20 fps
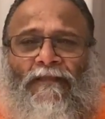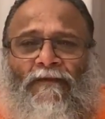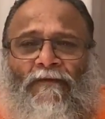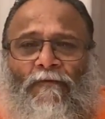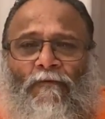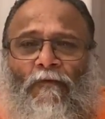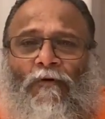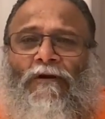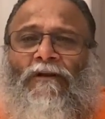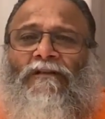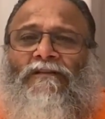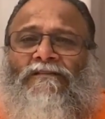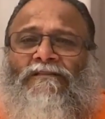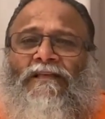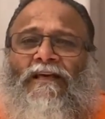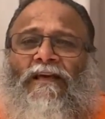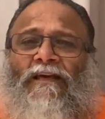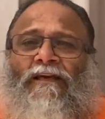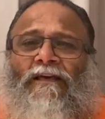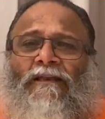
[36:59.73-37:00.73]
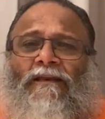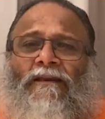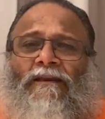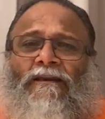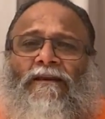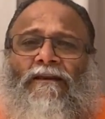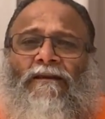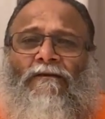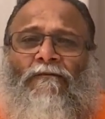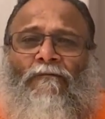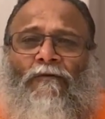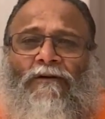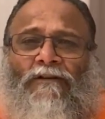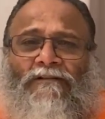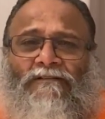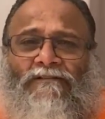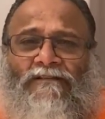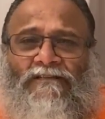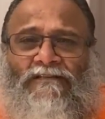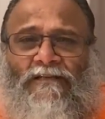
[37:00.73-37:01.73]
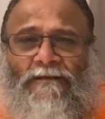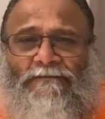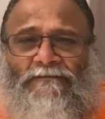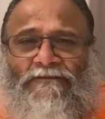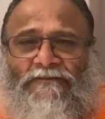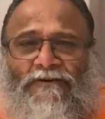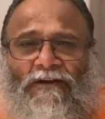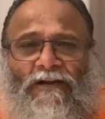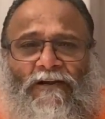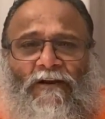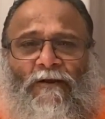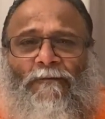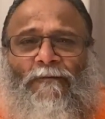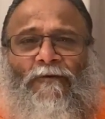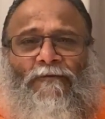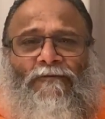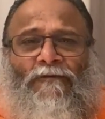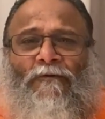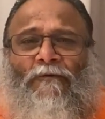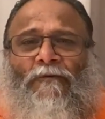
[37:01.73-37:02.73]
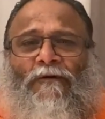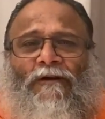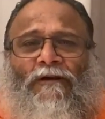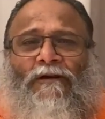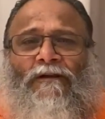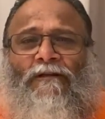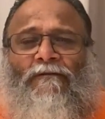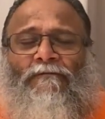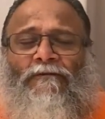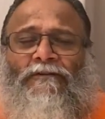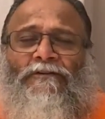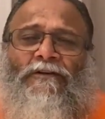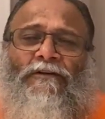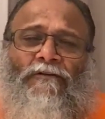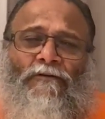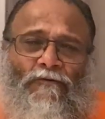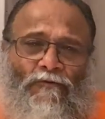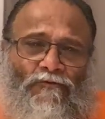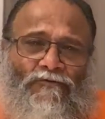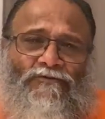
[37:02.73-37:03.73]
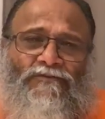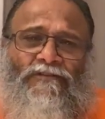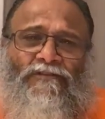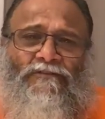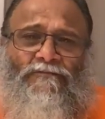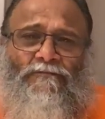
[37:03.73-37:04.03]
What is there? What is the substratum of the world which includes this